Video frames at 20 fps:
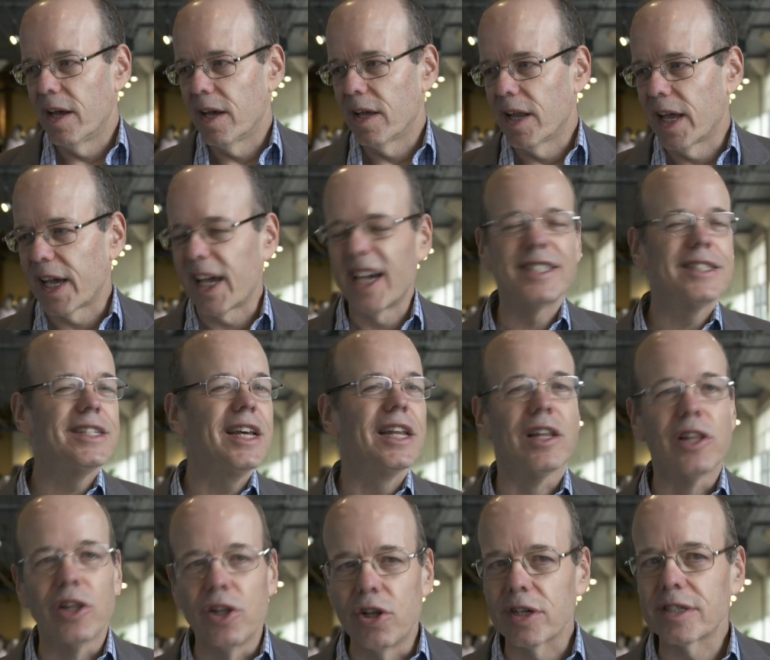like I said,
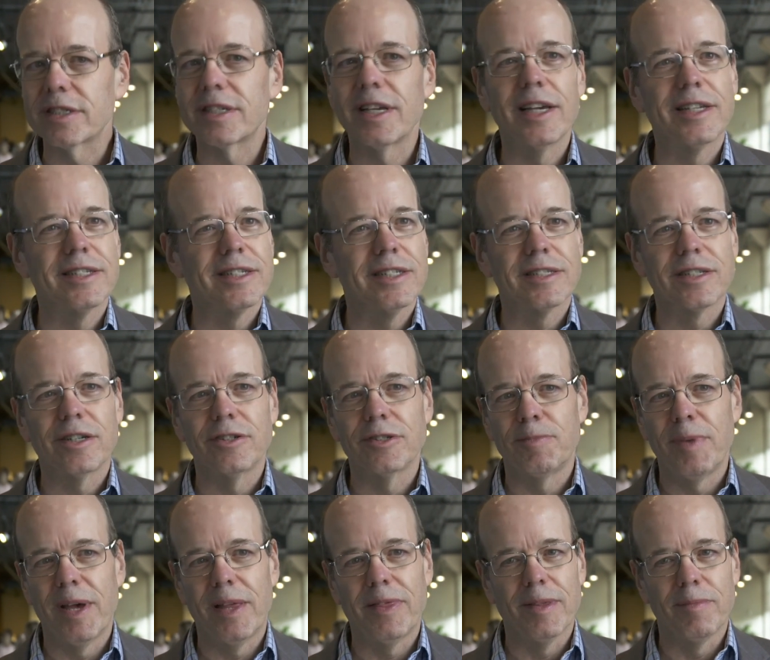looks like Cisco's
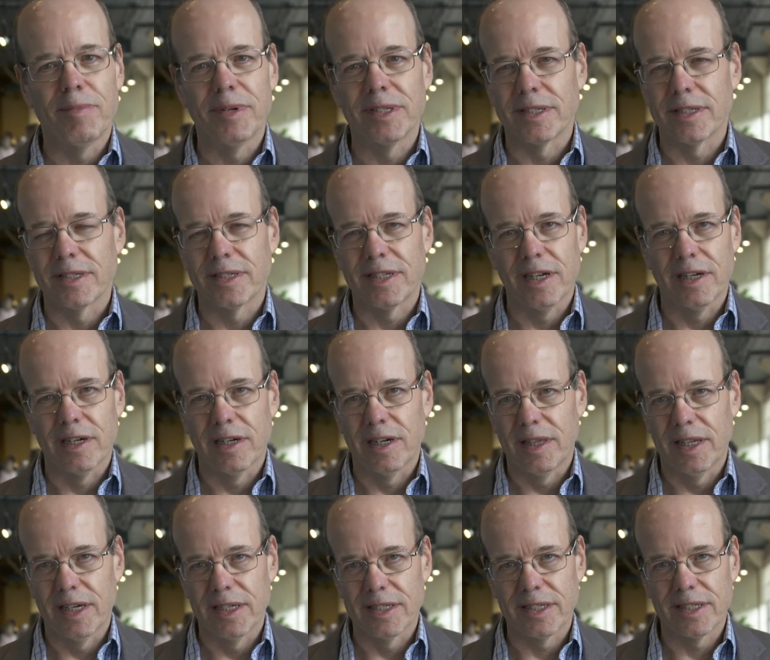betting the business here
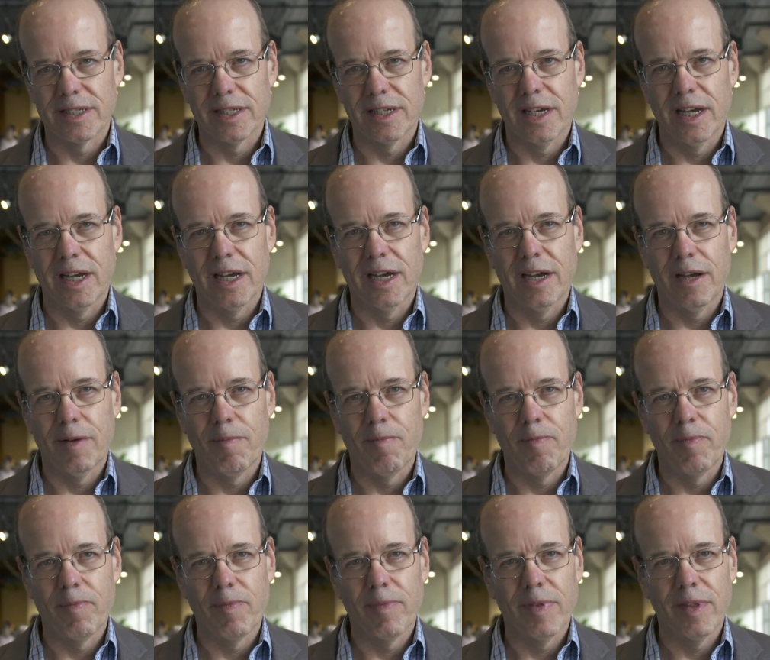on this.
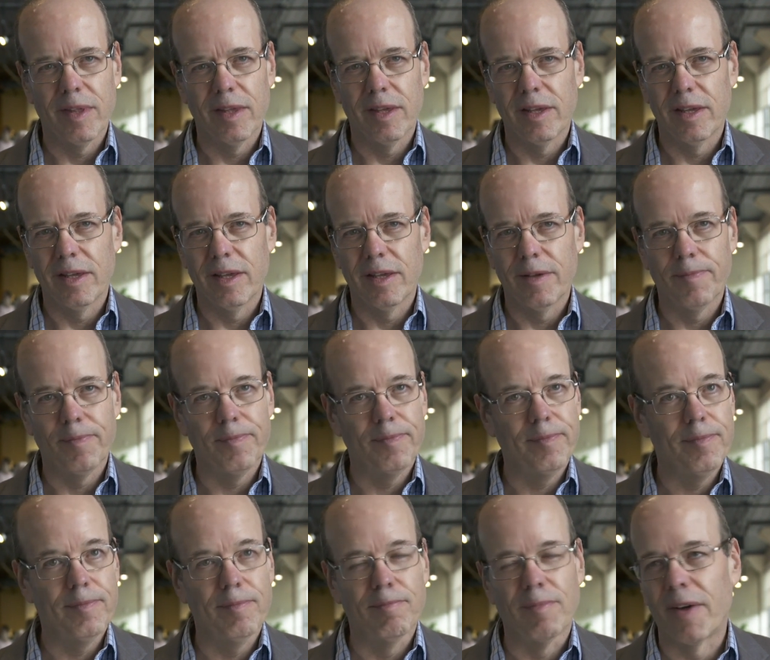Um,
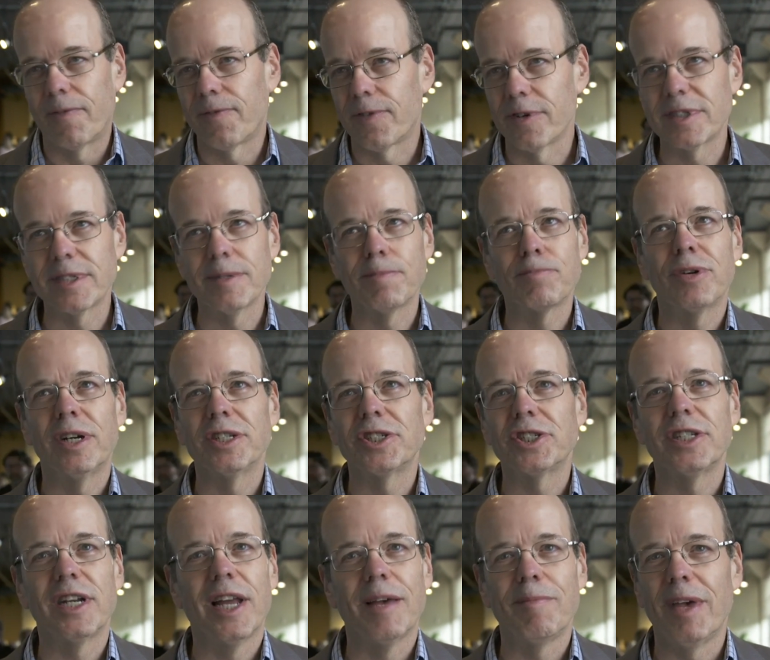my first
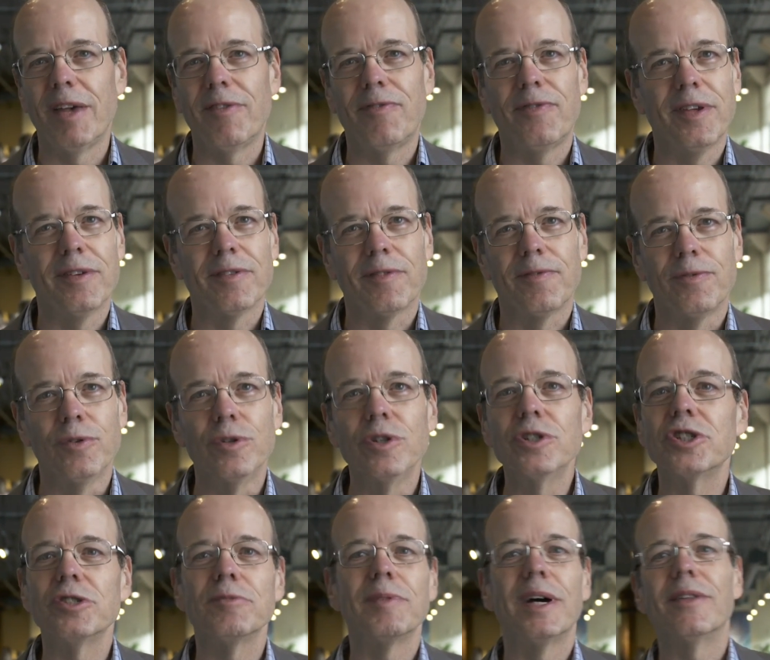impression, I may feel
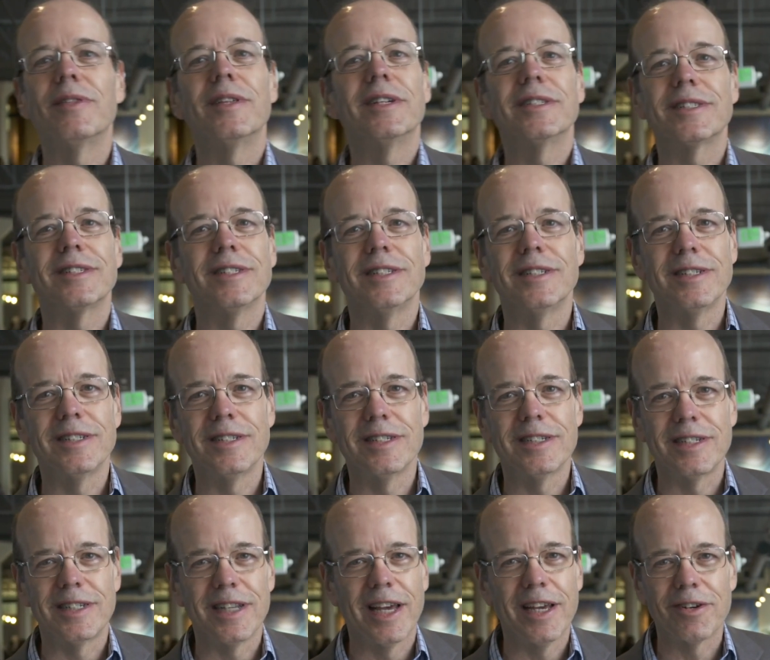foolish about this in
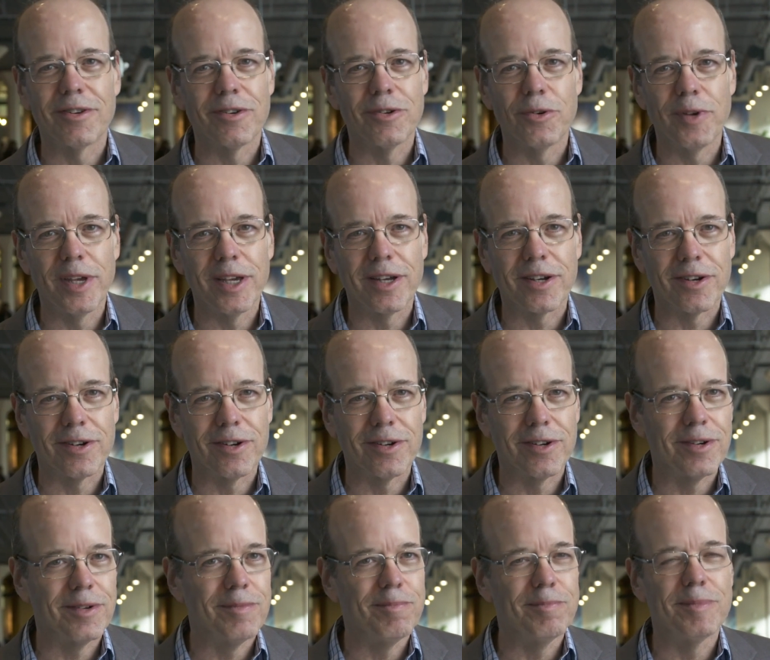a day or a week
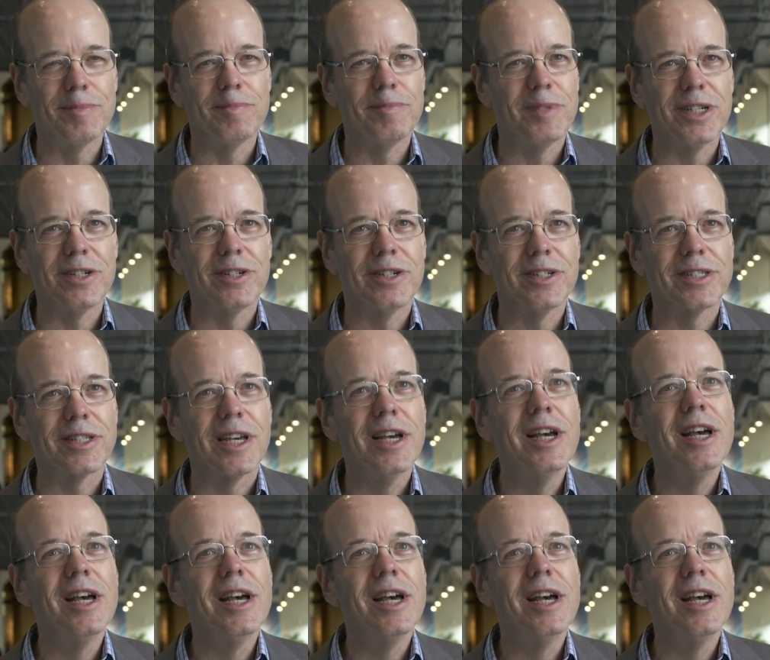or years.